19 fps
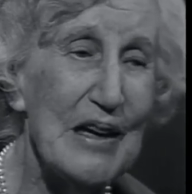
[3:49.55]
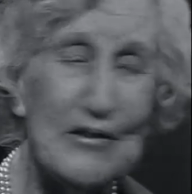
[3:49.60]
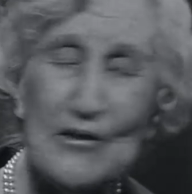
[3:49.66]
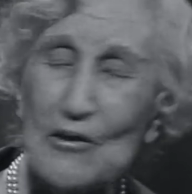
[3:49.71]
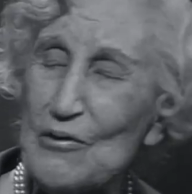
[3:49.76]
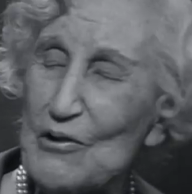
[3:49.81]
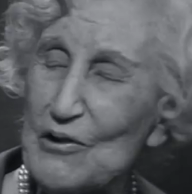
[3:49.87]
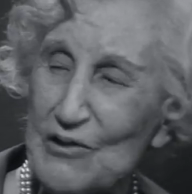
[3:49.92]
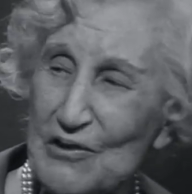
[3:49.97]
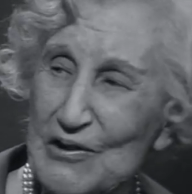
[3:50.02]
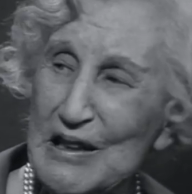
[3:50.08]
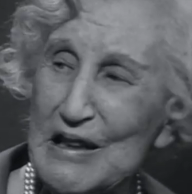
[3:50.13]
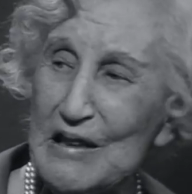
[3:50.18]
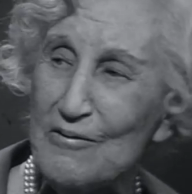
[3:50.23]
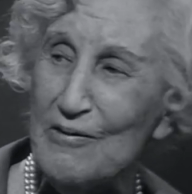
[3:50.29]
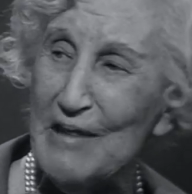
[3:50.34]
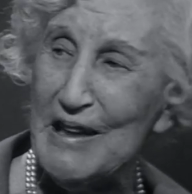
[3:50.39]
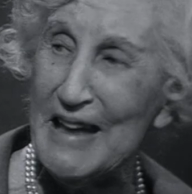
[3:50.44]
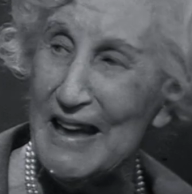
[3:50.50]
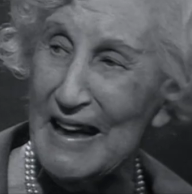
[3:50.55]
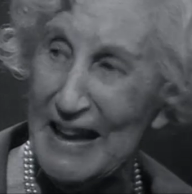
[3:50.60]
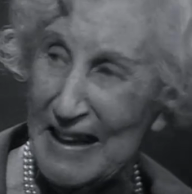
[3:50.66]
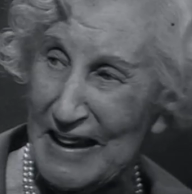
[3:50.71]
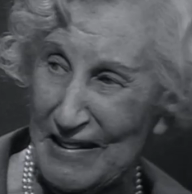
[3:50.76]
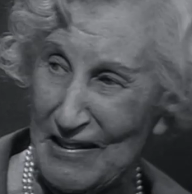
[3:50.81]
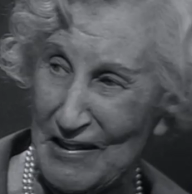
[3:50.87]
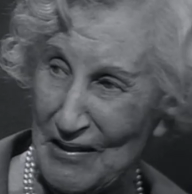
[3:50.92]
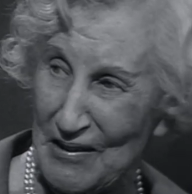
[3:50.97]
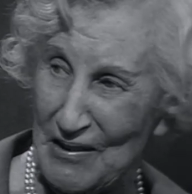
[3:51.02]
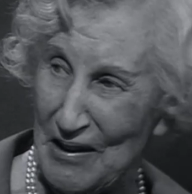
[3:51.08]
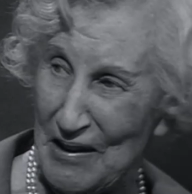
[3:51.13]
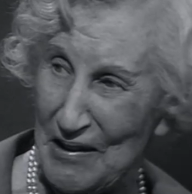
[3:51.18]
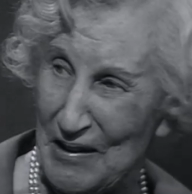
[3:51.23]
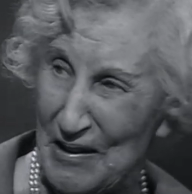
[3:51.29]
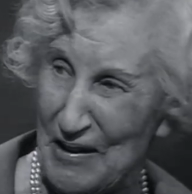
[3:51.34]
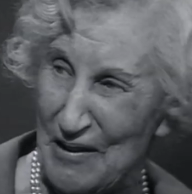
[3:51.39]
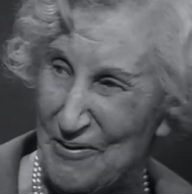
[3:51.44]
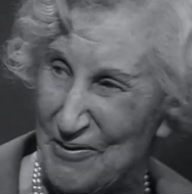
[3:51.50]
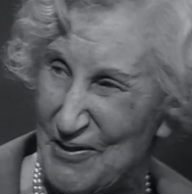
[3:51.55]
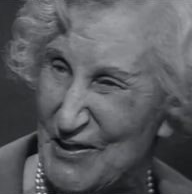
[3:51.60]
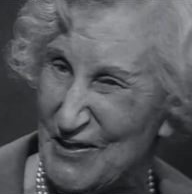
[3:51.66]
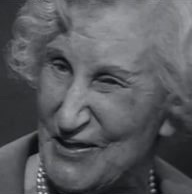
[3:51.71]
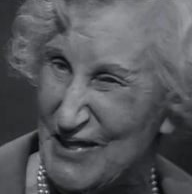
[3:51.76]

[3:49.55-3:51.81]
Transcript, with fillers: at the receiving end of